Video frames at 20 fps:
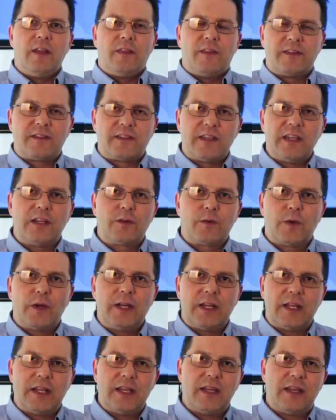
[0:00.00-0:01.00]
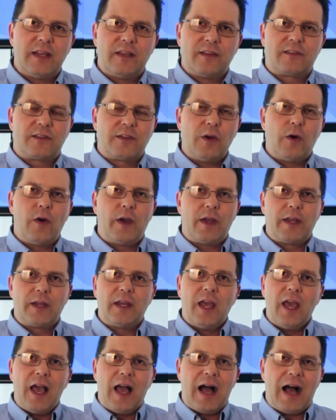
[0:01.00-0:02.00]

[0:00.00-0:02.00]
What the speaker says: The secret is going,